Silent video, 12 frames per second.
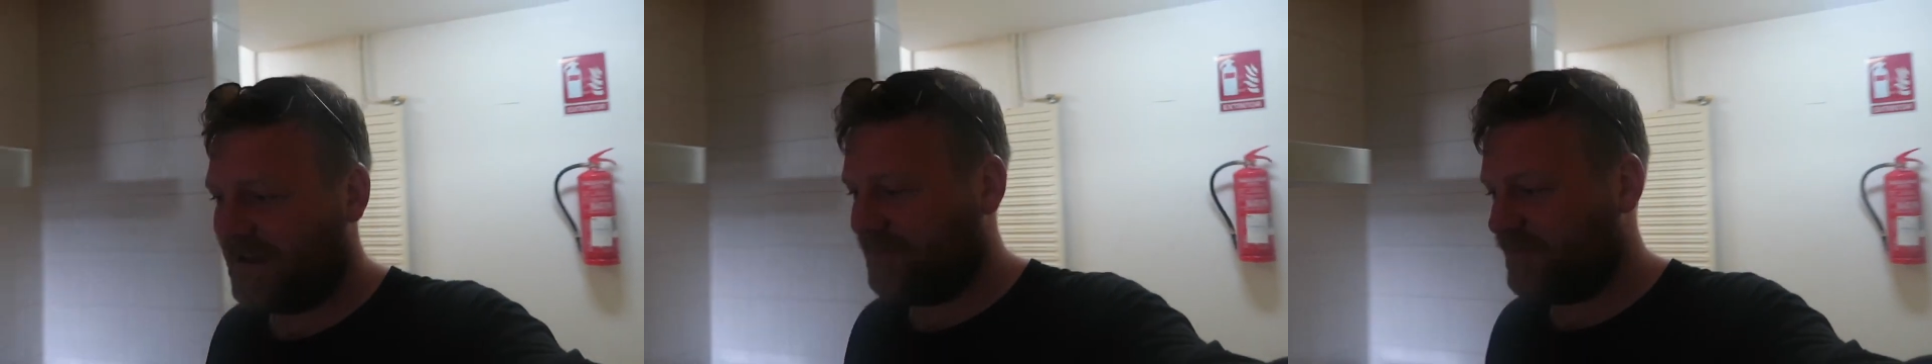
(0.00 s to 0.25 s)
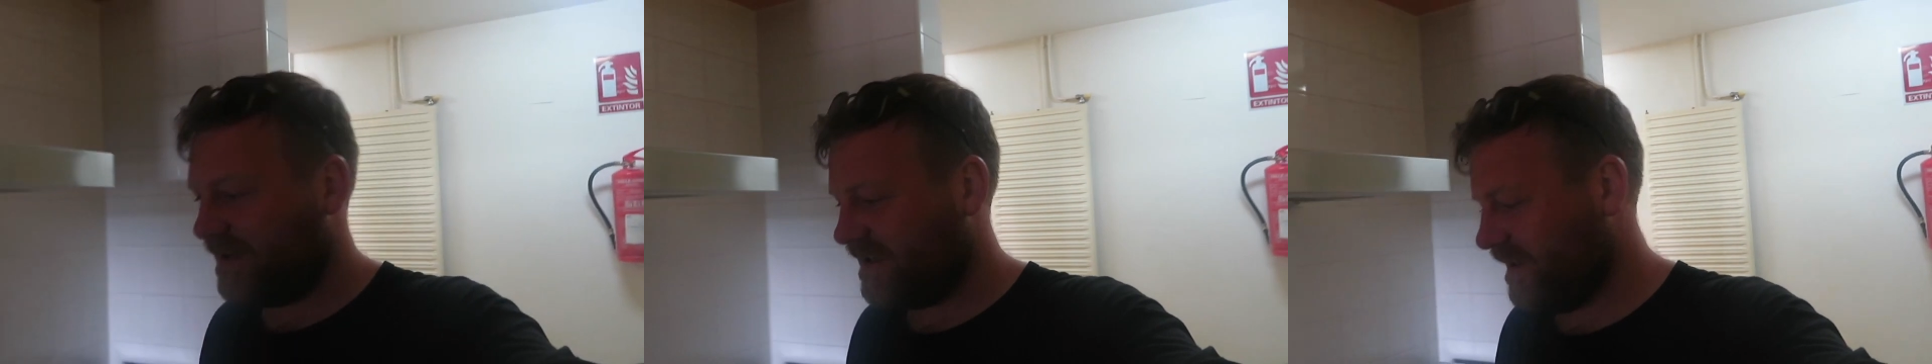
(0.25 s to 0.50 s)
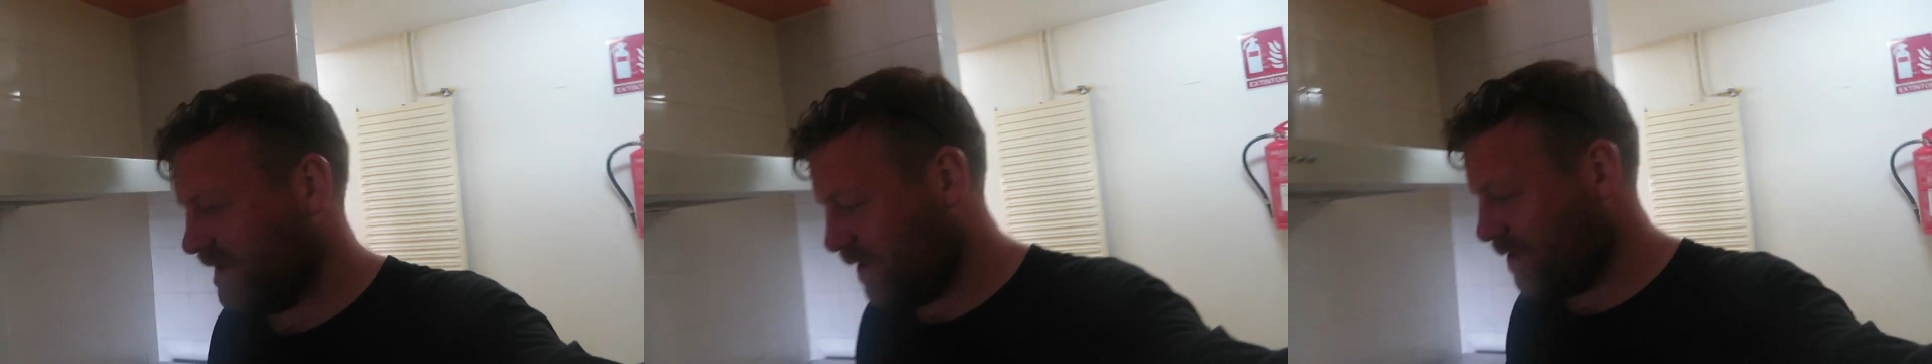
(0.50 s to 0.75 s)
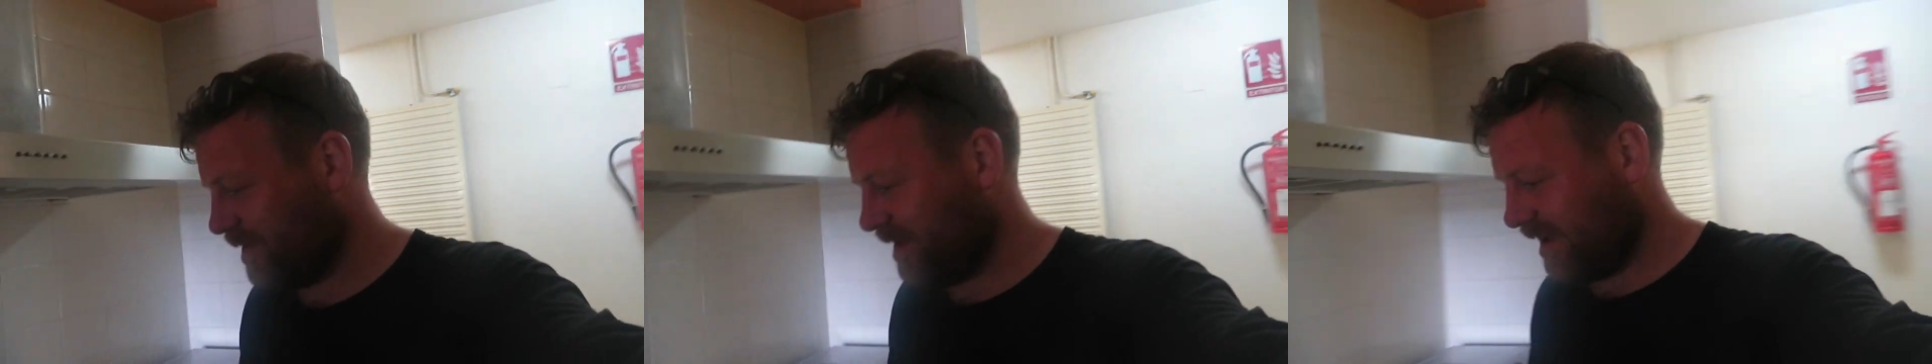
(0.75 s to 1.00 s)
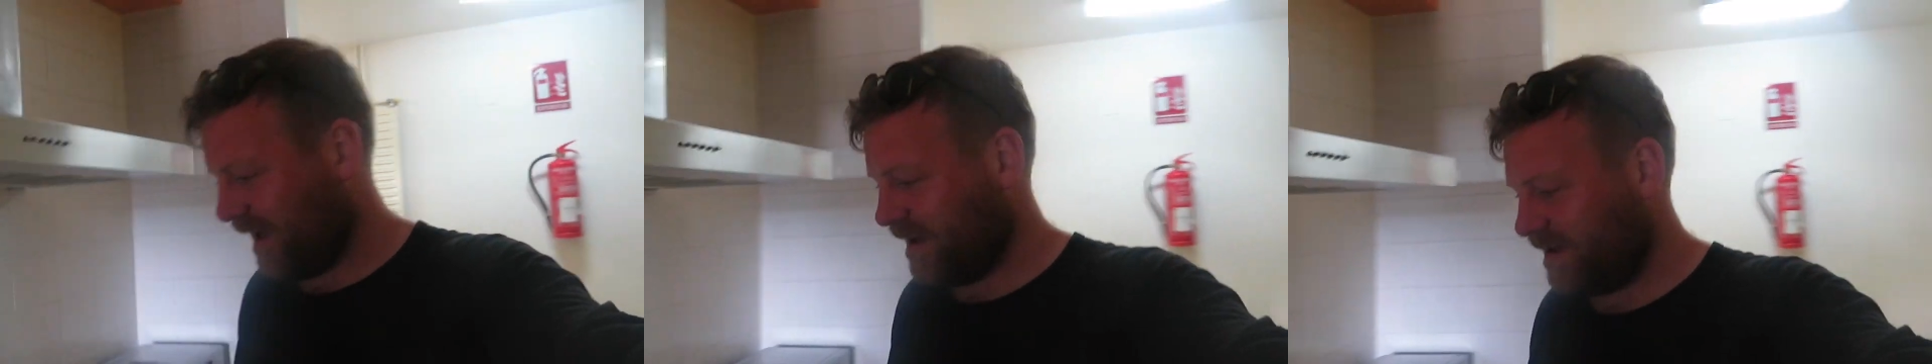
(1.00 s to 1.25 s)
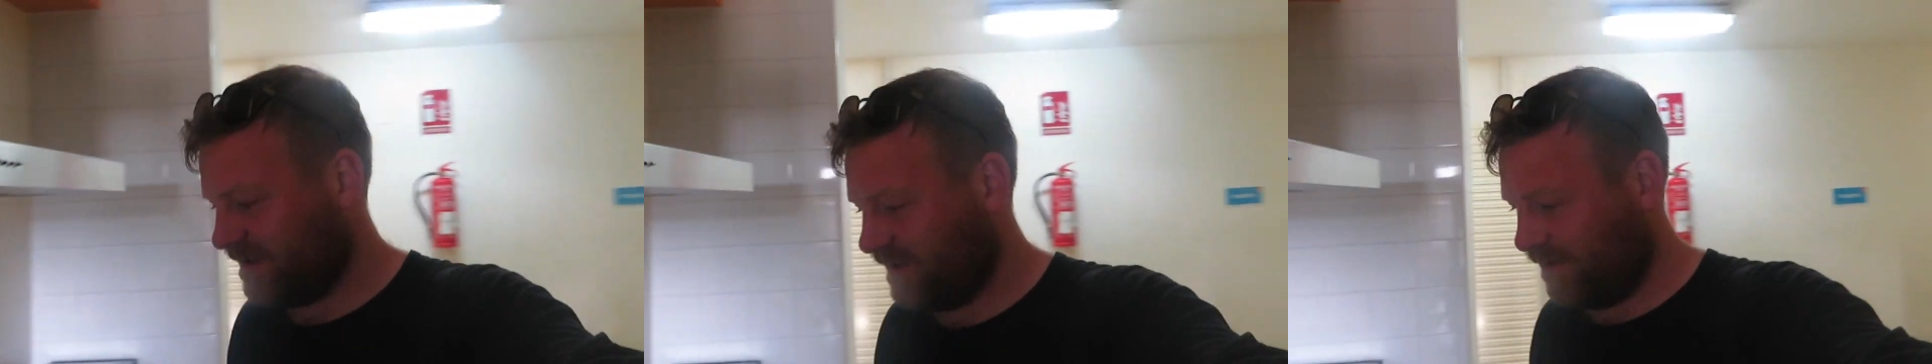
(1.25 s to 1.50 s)
and Brazil coming
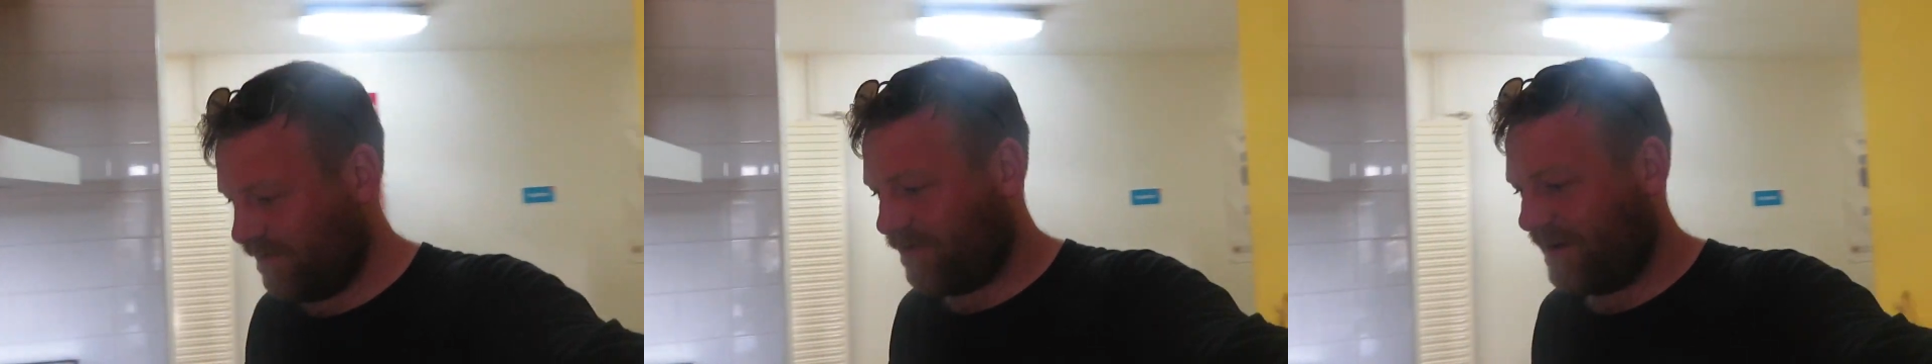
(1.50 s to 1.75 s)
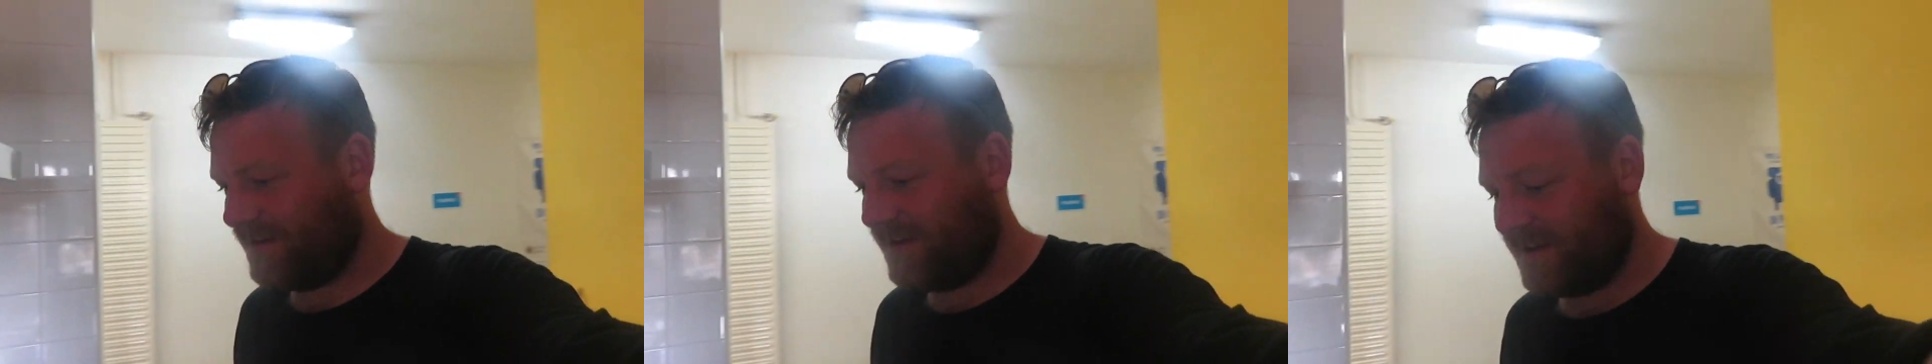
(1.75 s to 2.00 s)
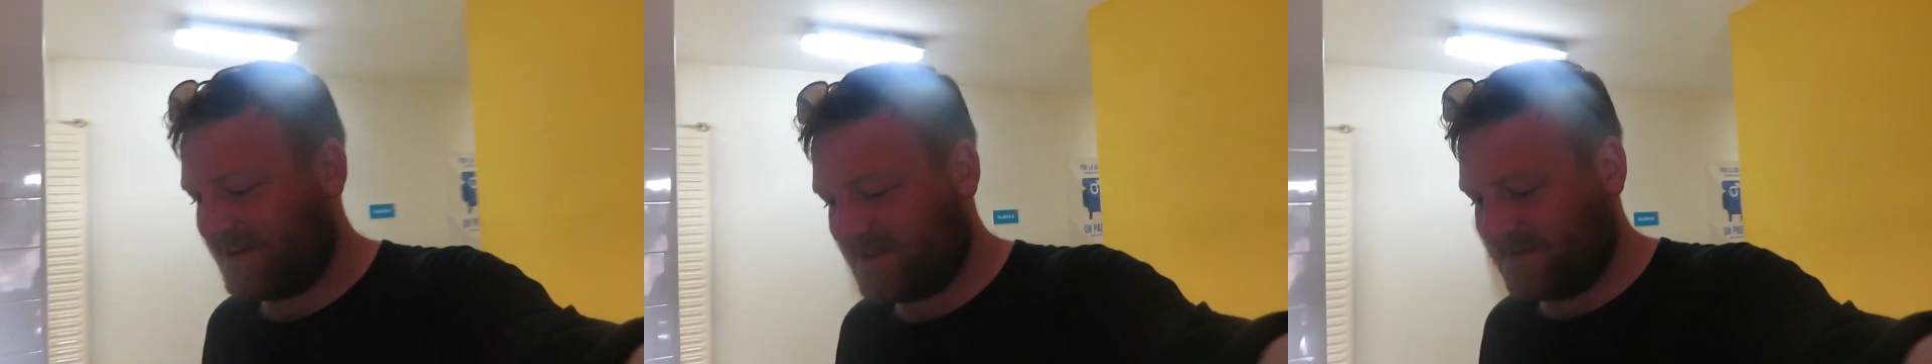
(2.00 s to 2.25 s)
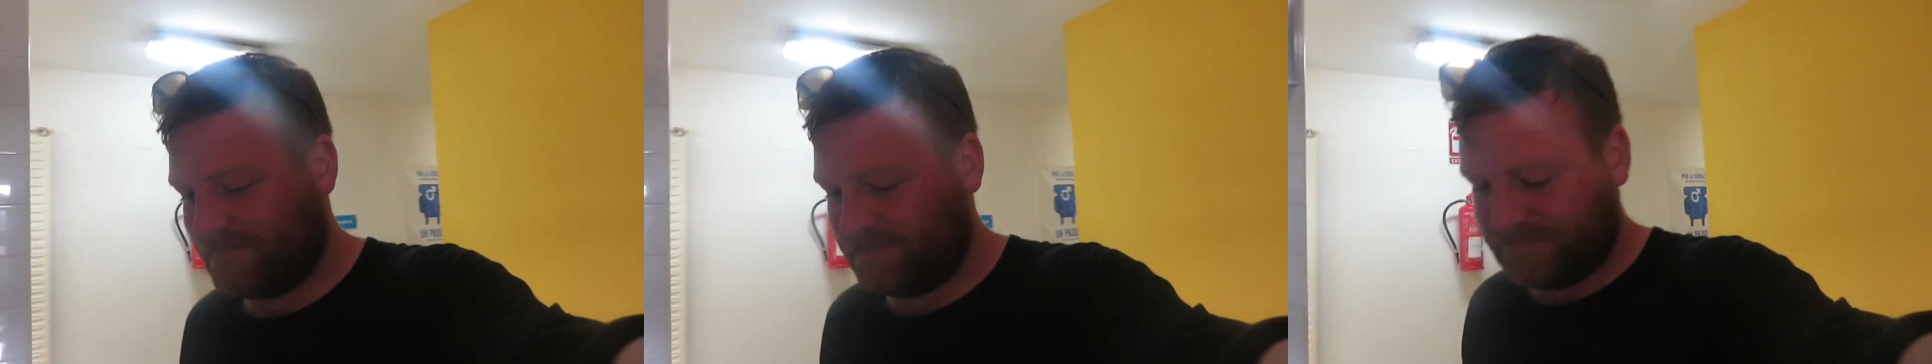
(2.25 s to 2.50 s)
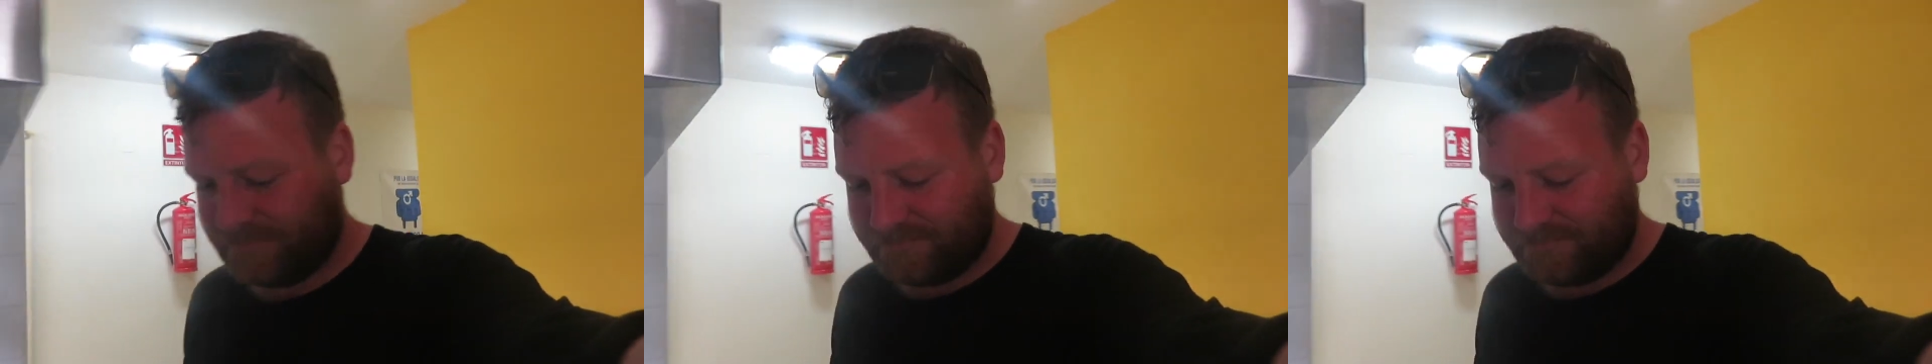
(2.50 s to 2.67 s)
together to do great things.